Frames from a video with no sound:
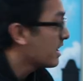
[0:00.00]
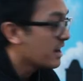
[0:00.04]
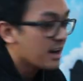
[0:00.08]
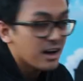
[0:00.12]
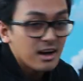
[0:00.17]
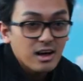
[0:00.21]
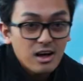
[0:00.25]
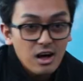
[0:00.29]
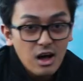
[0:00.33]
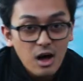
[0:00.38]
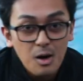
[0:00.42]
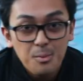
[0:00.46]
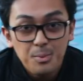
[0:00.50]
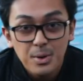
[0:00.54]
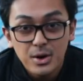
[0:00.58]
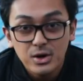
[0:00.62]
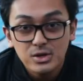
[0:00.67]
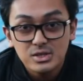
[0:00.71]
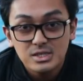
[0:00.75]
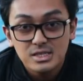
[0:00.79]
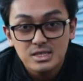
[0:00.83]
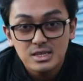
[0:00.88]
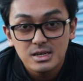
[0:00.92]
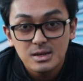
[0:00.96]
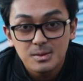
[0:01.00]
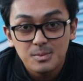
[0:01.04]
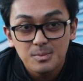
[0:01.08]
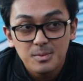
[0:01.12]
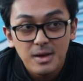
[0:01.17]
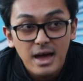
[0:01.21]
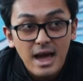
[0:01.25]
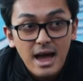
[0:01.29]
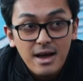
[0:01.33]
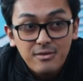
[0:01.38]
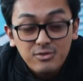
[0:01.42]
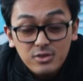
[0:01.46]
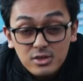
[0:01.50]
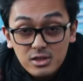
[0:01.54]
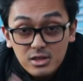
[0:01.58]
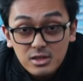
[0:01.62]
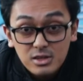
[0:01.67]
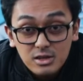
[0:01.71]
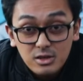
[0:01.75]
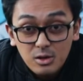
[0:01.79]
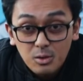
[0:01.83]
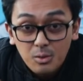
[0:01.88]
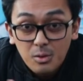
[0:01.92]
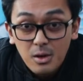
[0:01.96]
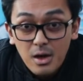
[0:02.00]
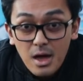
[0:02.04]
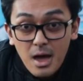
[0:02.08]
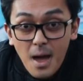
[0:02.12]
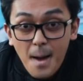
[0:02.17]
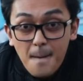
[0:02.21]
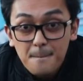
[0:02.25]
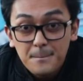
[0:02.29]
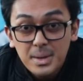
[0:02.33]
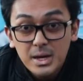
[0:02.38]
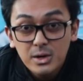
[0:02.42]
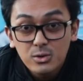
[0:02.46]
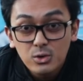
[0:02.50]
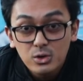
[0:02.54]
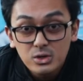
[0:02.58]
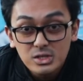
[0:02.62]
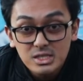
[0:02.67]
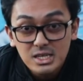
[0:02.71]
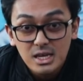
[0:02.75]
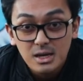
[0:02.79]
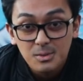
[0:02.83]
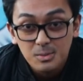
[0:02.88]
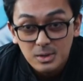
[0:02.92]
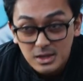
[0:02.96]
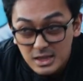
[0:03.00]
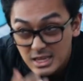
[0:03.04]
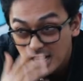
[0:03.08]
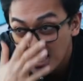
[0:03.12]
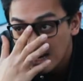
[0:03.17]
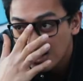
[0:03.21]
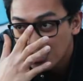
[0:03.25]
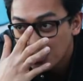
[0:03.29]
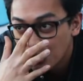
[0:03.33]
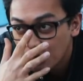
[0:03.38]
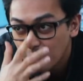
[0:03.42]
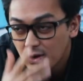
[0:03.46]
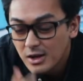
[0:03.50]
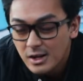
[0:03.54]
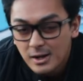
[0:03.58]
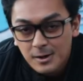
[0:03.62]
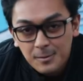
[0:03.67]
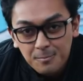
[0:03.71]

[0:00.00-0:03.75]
uh, I'll post them after the little B-roll segment that I do.